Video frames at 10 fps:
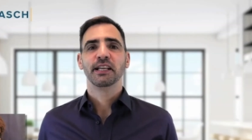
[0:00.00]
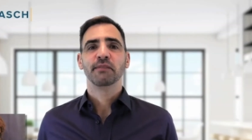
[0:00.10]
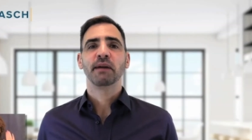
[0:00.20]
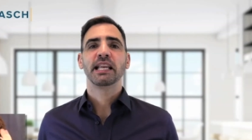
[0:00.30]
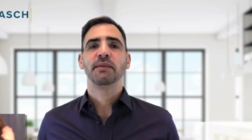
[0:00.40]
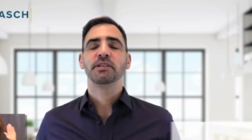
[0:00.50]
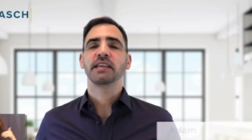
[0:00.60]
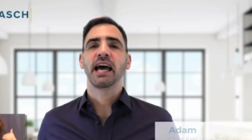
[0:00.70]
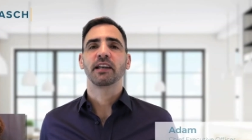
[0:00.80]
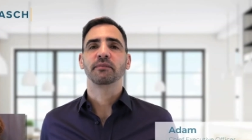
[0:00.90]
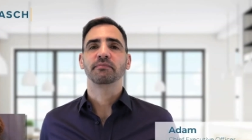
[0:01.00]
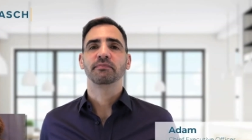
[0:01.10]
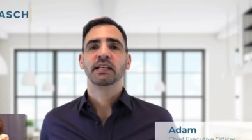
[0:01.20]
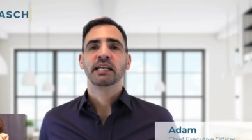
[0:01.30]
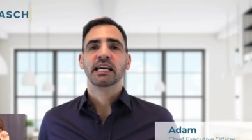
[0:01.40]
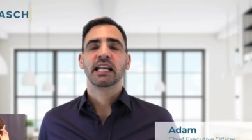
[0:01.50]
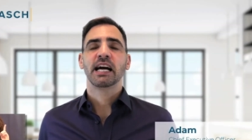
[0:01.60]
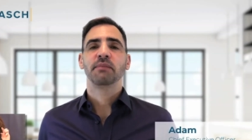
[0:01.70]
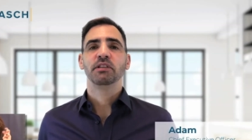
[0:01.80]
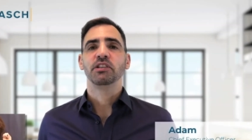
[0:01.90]
my name is Adam, and
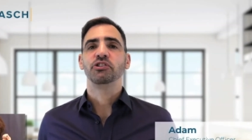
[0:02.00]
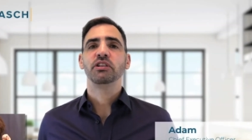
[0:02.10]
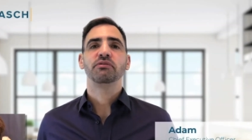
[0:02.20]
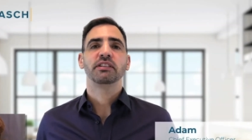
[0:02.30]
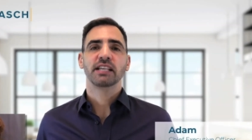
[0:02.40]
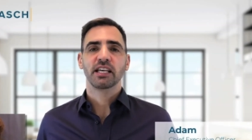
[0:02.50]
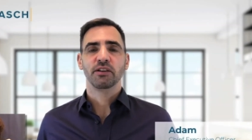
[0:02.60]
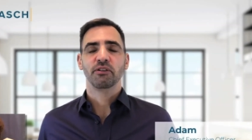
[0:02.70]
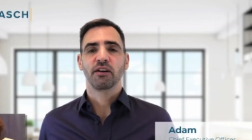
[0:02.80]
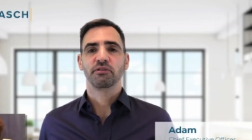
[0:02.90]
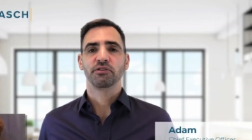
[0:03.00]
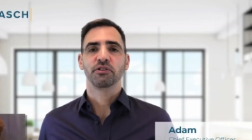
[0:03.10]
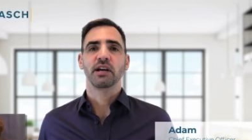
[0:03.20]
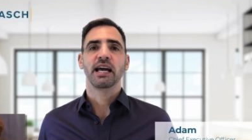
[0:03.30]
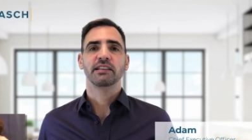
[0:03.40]
I'm the Chief Executive Officer at